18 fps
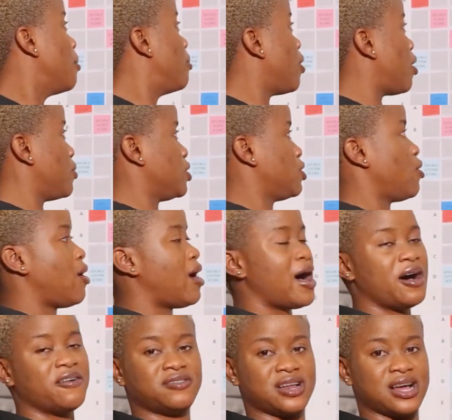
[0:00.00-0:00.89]
But we don't
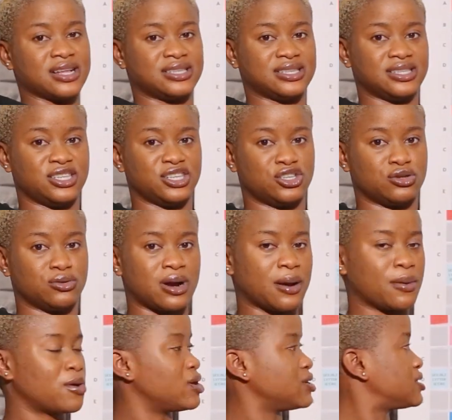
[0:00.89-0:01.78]
have that in this
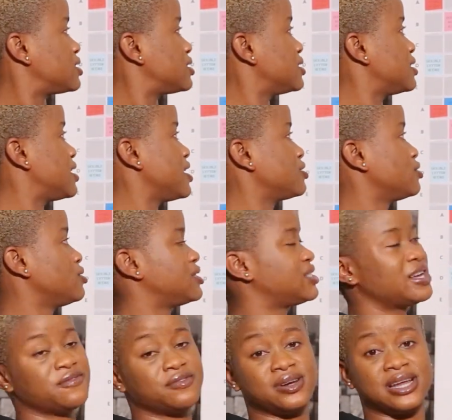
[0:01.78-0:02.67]
rack because there's no
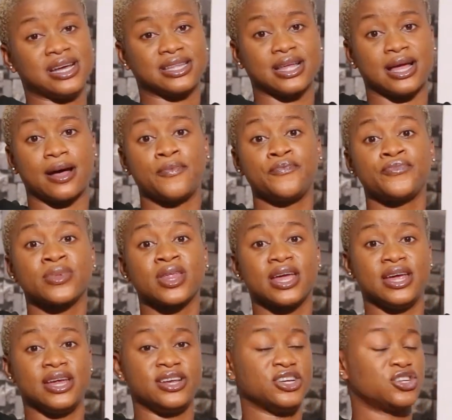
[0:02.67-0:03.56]
7-letter
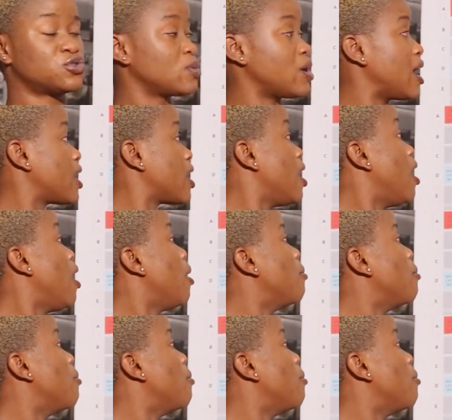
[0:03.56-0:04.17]
in this rack.